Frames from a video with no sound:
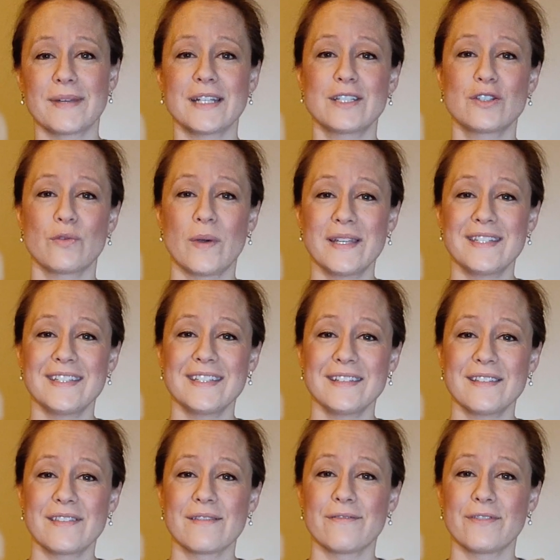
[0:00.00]
my
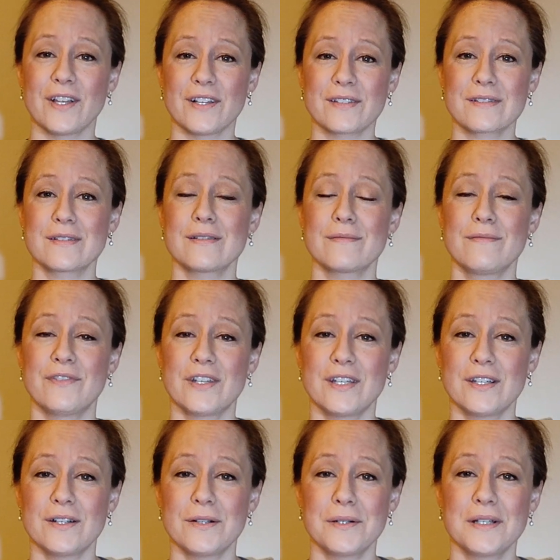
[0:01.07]
20th Flosstube
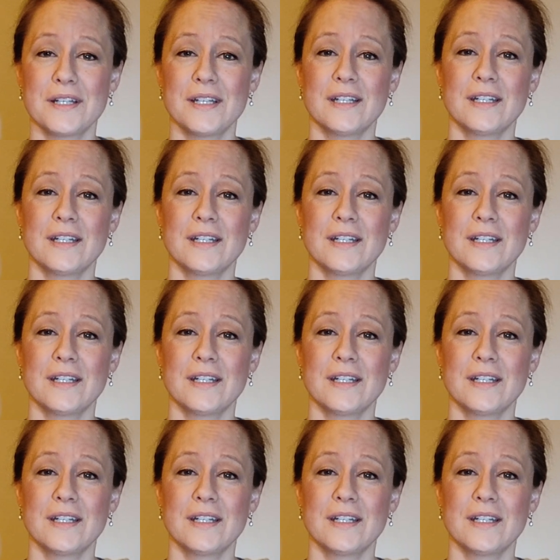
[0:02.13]
video.